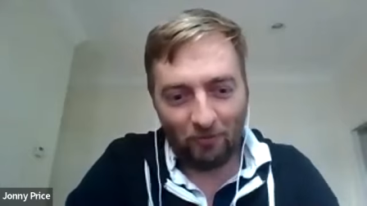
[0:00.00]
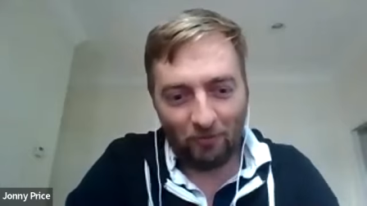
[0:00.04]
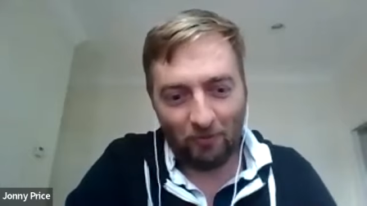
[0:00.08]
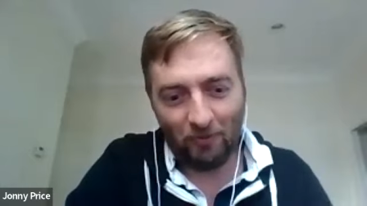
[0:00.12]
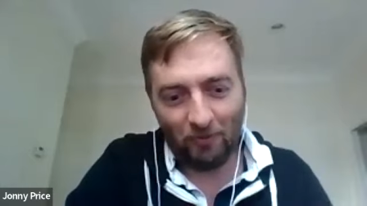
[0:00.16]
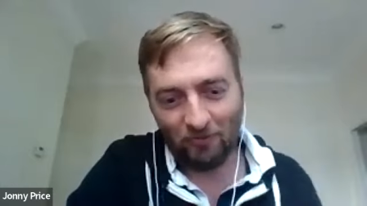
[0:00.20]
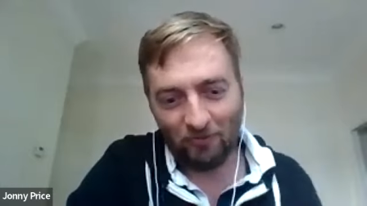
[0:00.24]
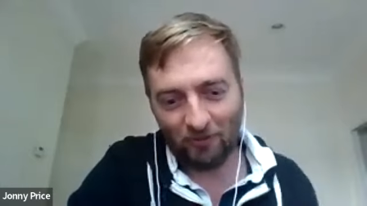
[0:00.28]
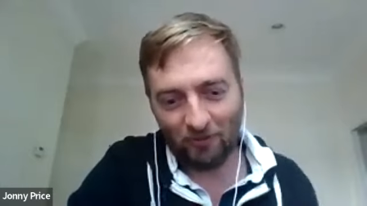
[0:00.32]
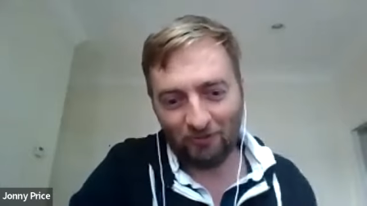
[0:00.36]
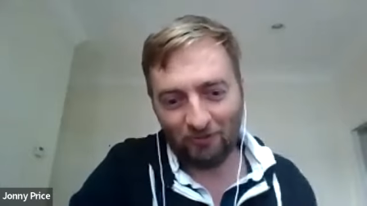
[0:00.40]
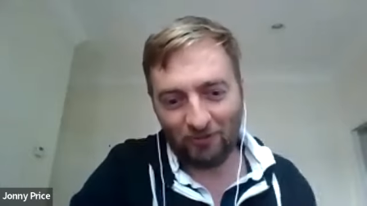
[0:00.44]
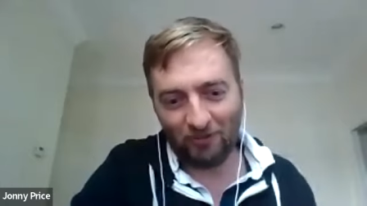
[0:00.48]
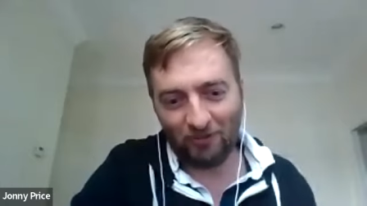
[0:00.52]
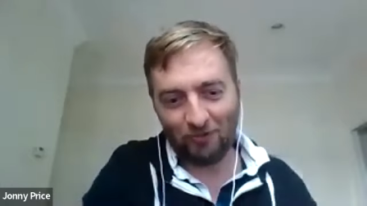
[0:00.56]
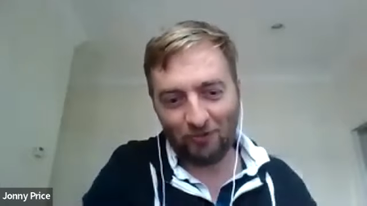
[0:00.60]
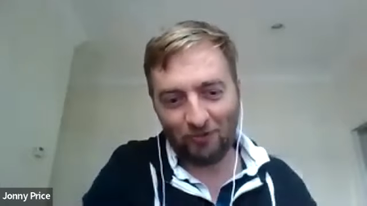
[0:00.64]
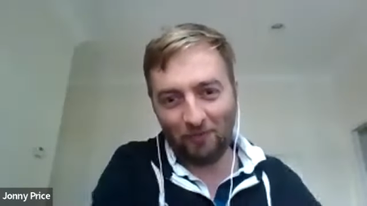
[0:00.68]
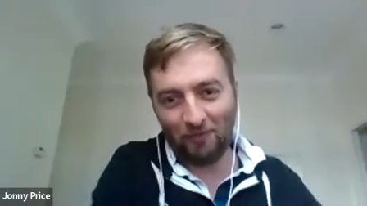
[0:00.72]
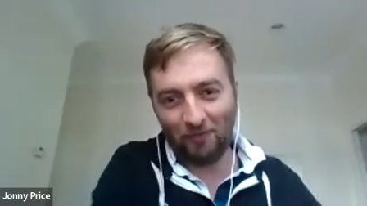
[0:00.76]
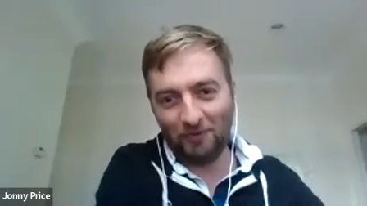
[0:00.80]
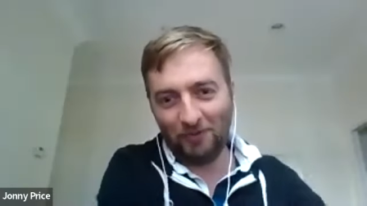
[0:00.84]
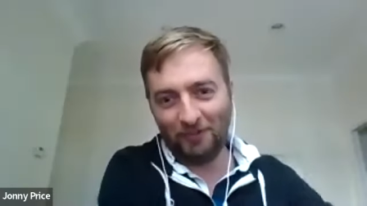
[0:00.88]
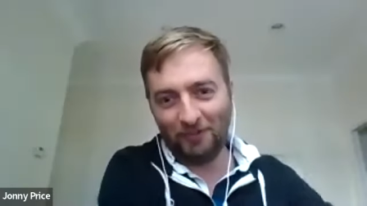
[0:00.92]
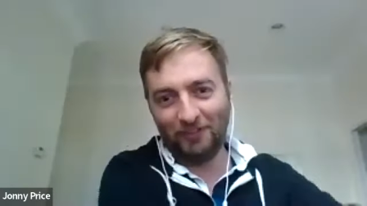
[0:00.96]
WeFunder at the
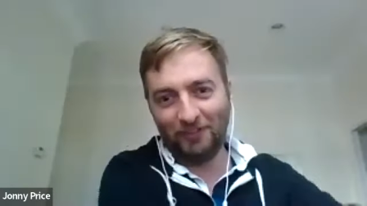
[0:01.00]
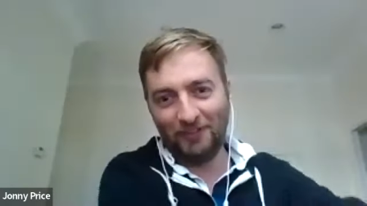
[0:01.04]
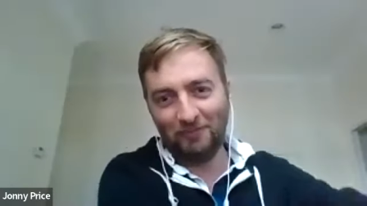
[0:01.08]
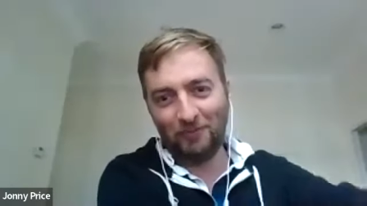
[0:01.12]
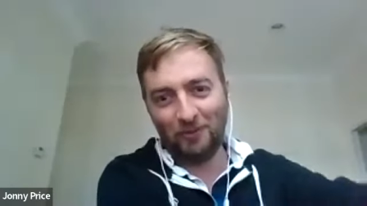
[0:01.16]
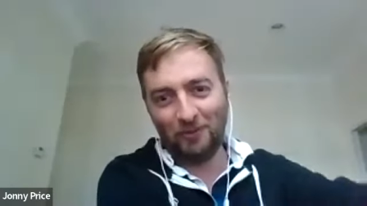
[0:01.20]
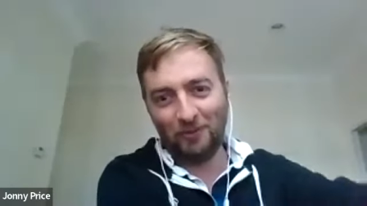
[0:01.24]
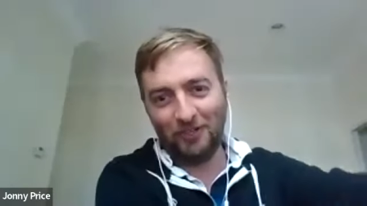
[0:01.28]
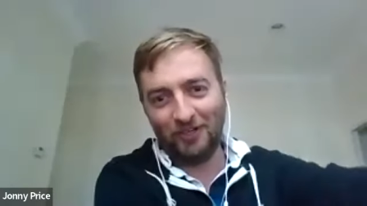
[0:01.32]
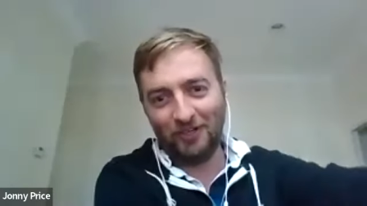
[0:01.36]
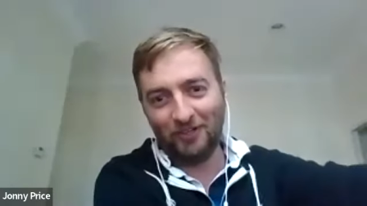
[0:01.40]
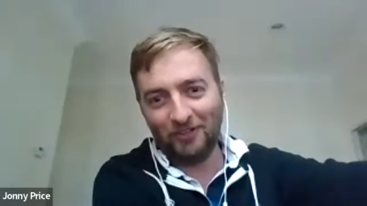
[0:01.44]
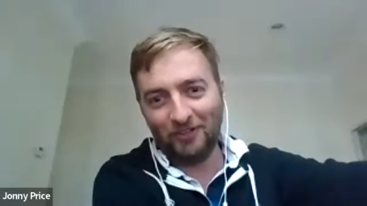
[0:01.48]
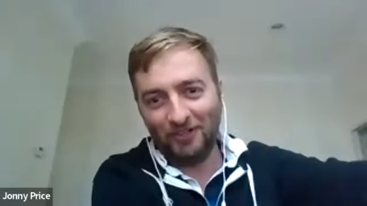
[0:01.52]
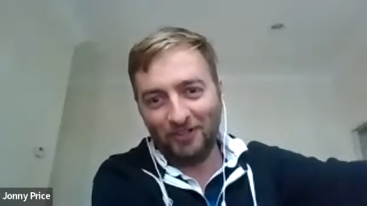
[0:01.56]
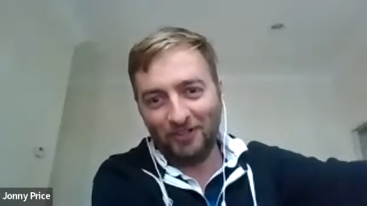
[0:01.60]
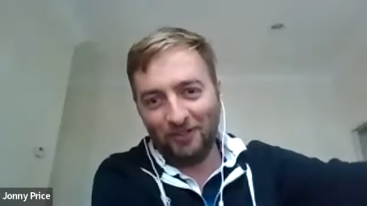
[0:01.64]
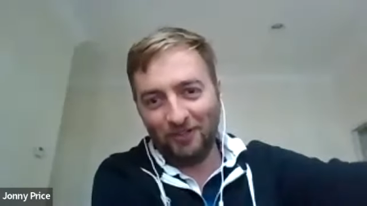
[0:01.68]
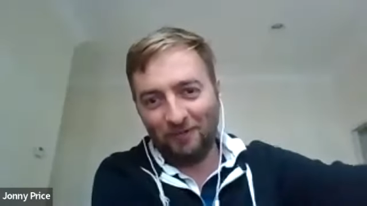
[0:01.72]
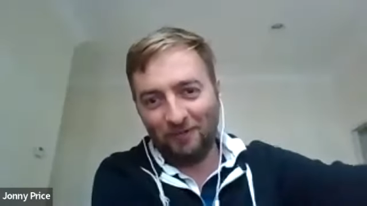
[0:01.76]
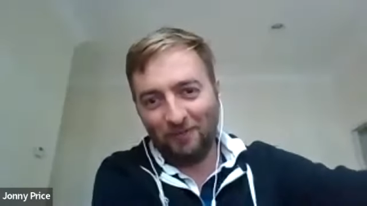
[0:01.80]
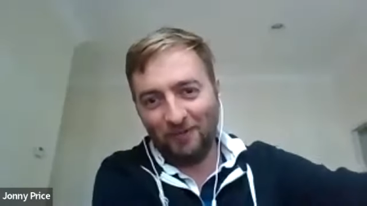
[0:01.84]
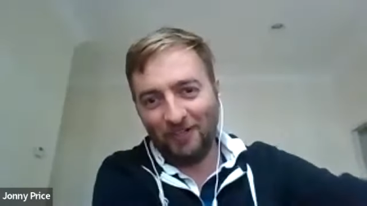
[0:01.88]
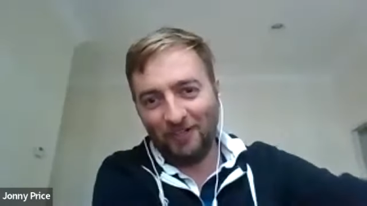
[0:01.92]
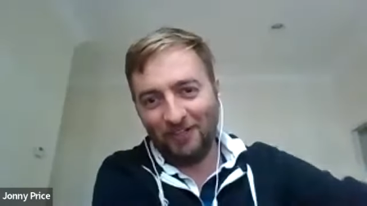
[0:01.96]
top of the leaderboard, I'll
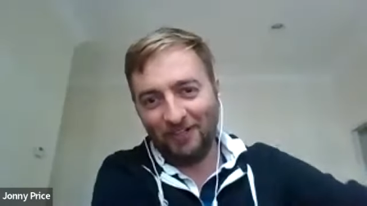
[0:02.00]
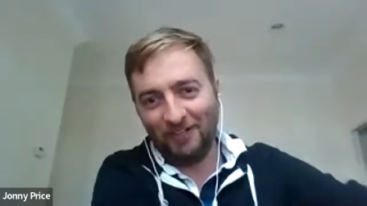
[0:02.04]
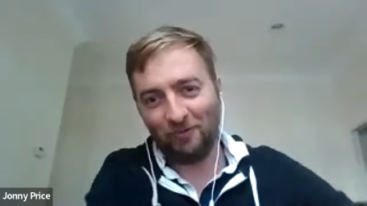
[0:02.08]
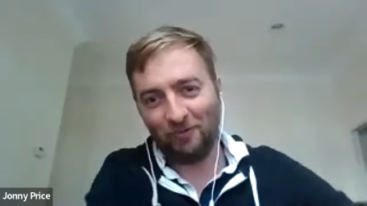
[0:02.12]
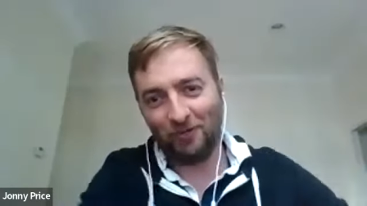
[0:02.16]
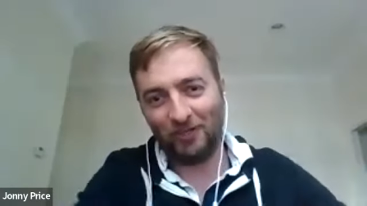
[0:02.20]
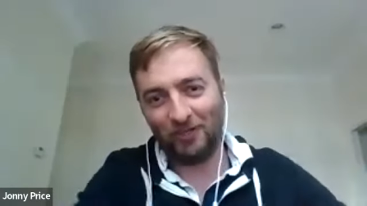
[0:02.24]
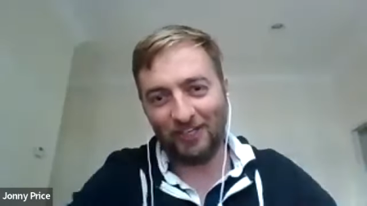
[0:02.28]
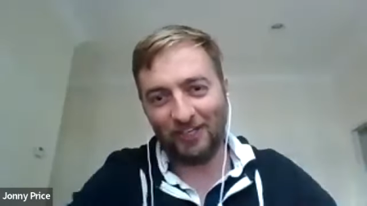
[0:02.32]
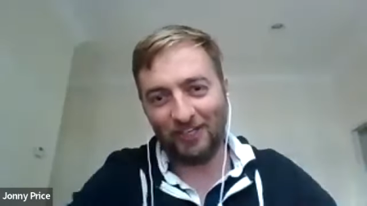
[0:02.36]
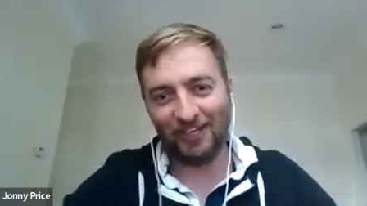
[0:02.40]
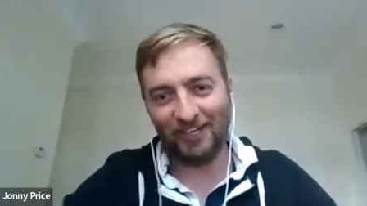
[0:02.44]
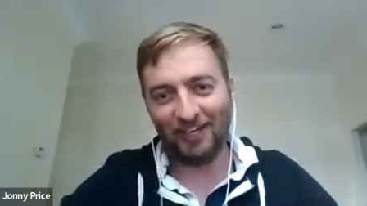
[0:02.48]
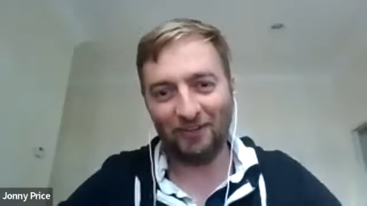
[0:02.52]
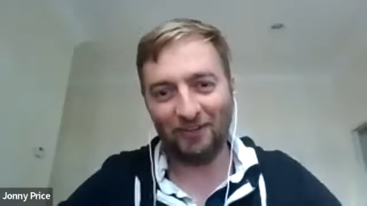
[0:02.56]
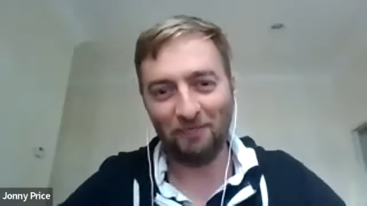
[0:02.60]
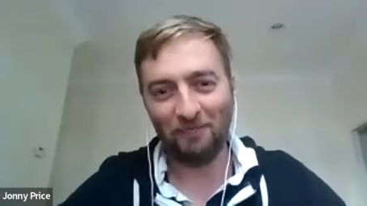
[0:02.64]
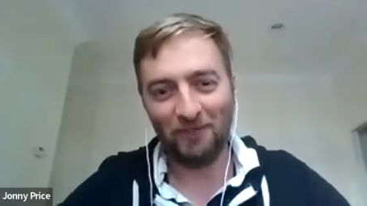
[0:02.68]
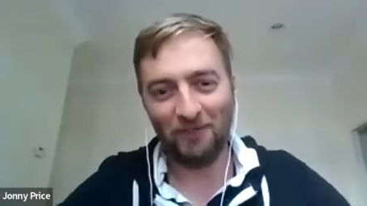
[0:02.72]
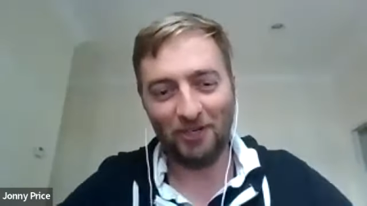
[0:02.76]
keep uh, tweeting out the